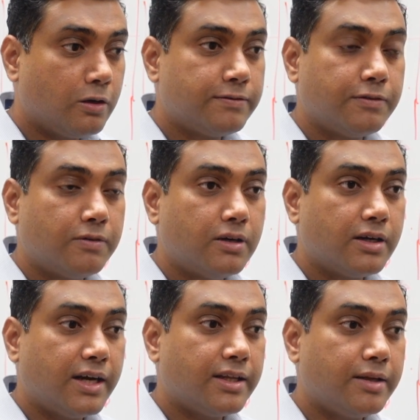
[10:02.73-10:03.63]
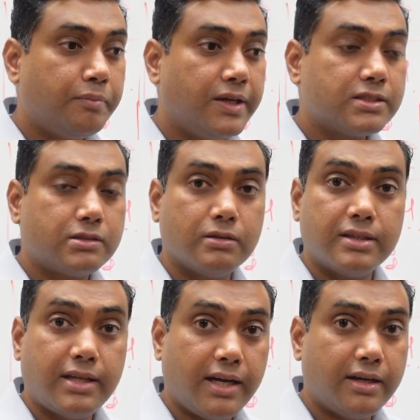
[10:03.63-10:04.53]
of the world, and then based
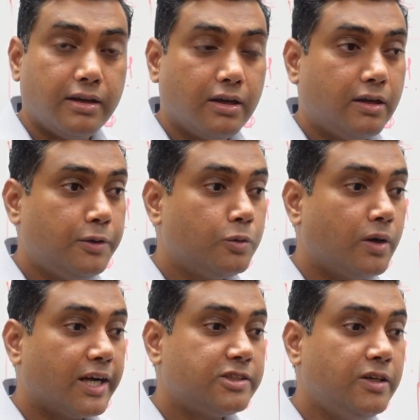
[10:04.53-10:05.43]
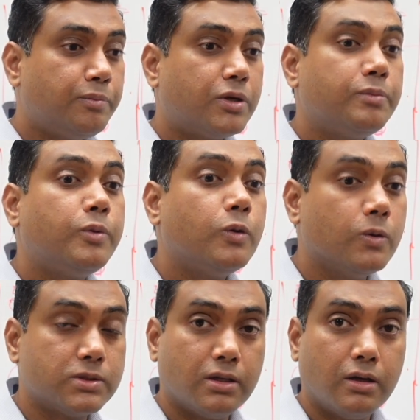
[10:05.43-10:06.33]
on that, you actually
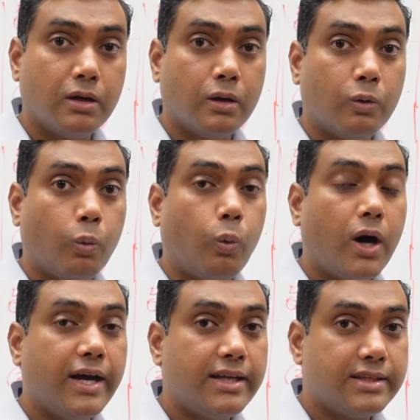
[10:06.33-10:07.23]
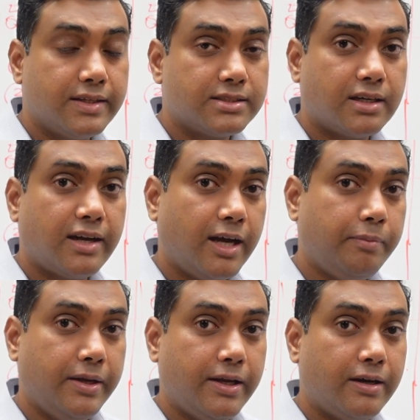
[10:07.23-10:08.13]
propose why things are
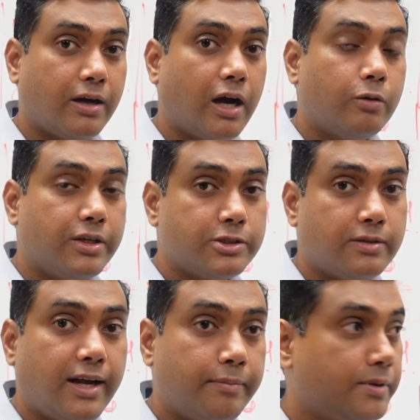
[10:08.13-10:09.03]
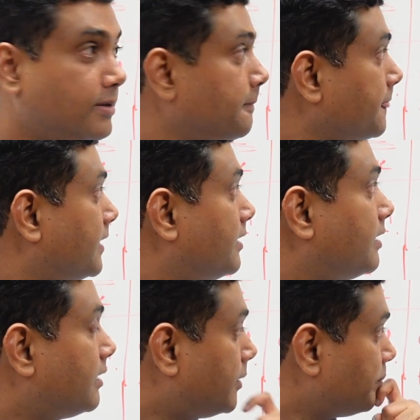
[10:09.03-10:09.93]
happening and how they should happen.
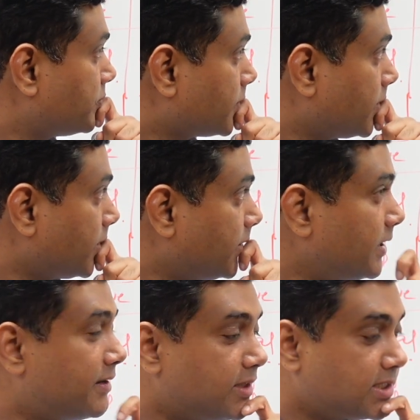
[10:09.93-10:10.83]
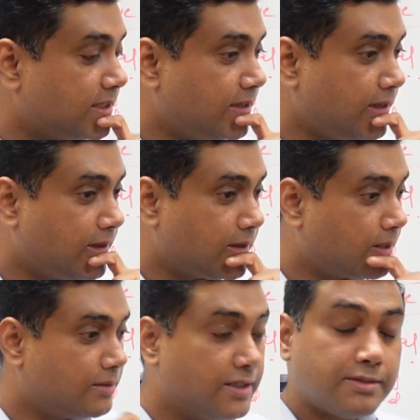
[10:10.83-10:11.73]
Interestingly,
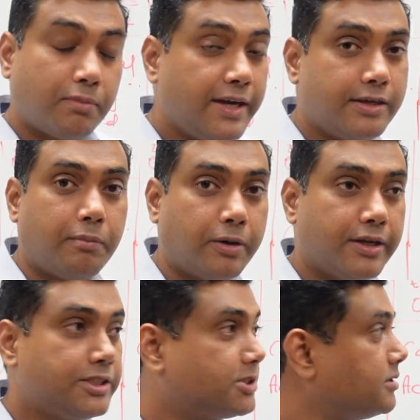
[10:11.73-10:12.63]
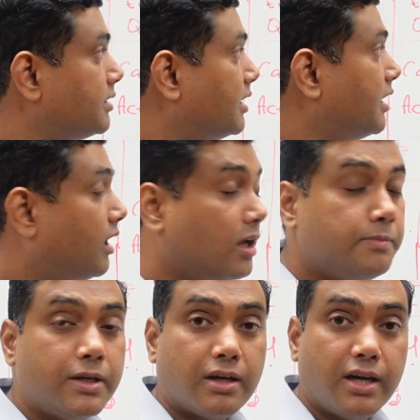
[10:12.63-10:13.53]
this is my interpretation.
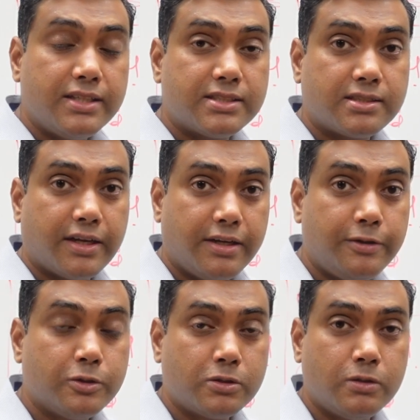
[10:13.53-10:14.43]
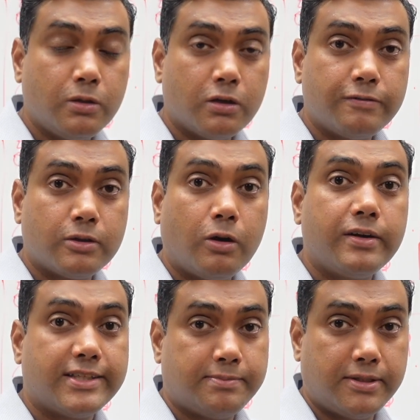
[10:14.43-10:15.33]
Albert Einstein used to do a lot of
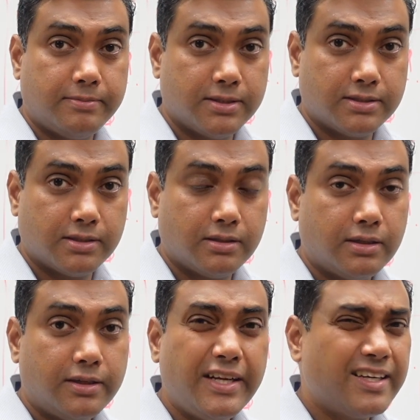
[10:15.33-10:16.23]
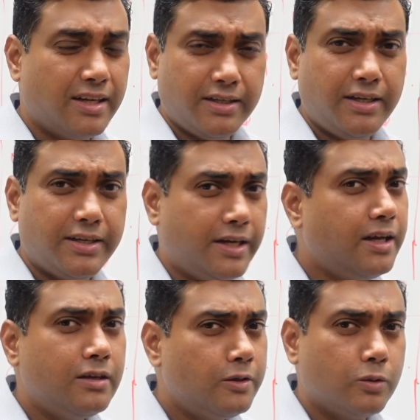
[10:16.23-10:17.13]
thought experiments. Did he collect any
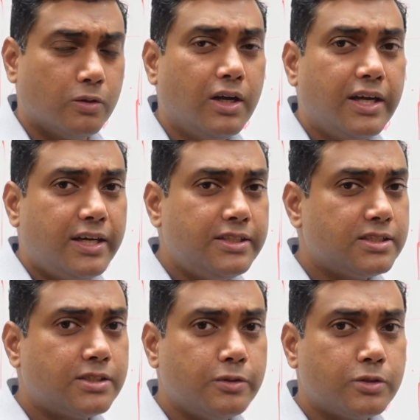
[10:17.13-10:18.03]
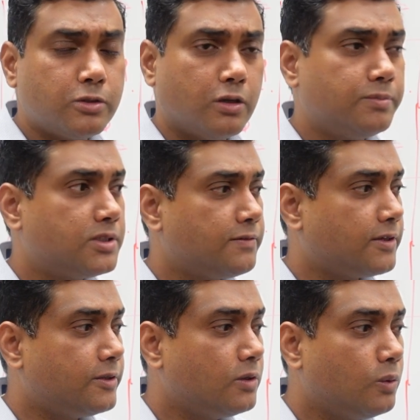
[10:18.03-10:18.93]
data? No. He just used to observe
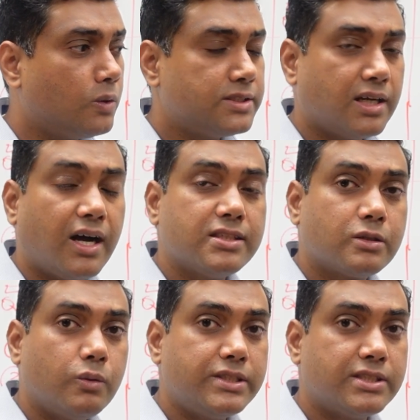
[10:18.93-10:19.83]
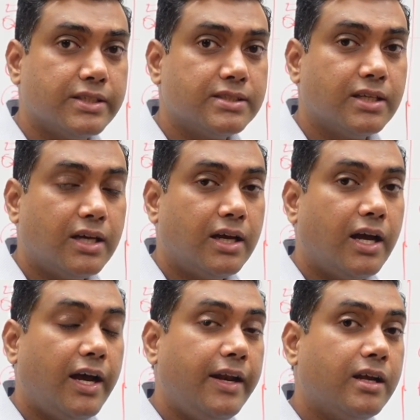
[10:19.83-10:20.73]
the universe, ask questions,
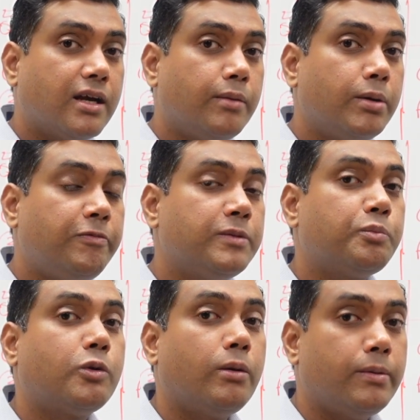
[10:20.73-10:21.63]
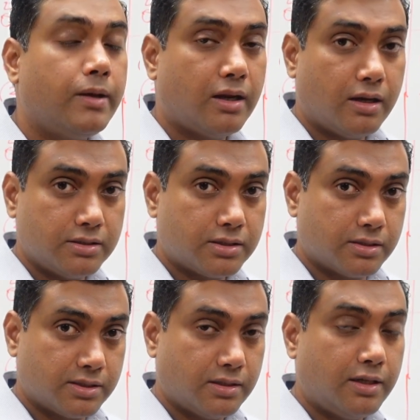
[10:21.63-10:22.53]
and come up with probable
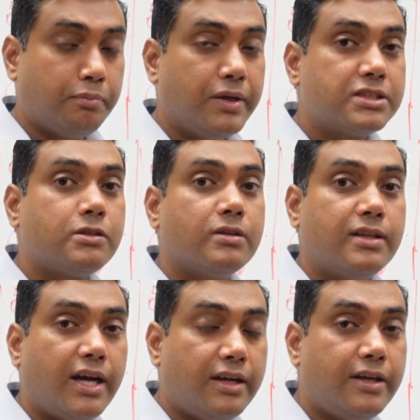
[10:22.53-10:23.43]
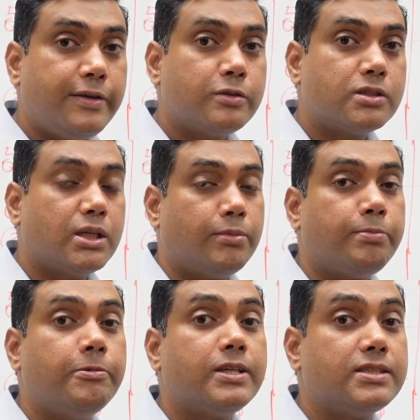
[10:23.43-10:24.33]
answers. And based on that, he used to come
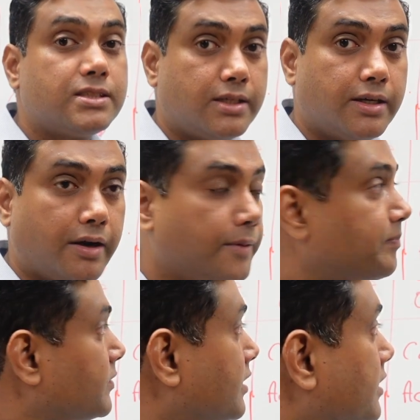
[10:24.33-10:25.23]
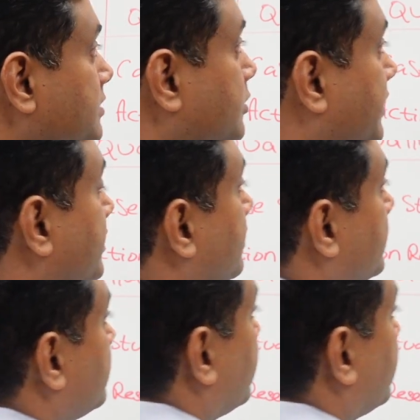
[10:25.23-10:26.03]
up with his theory. So here you